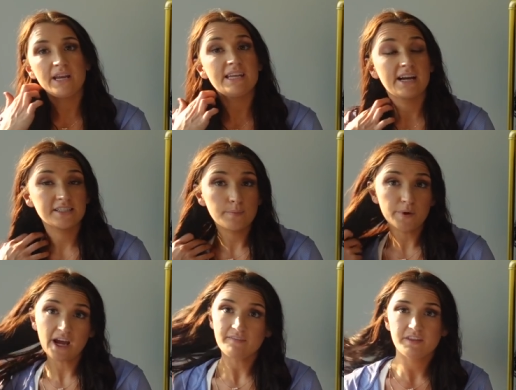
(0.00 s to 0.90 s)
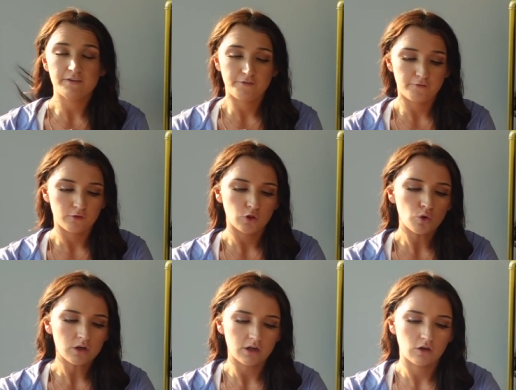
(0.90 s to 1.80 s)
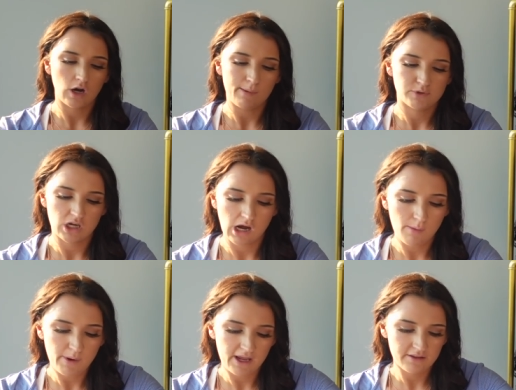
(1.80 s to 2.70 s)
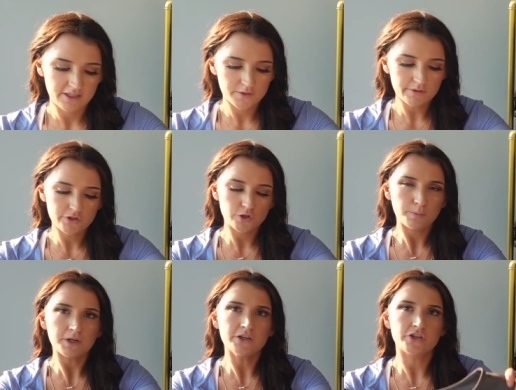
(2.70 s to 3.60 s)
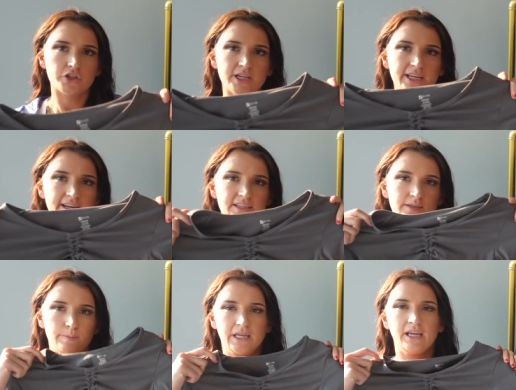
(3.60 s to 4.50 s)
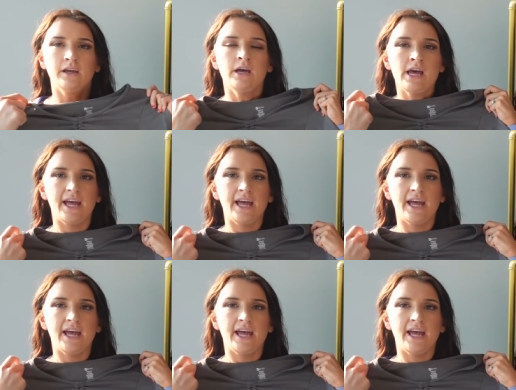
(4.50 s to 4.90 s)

Okay, next up we have the Flora crop top, and this was super intriguing to me.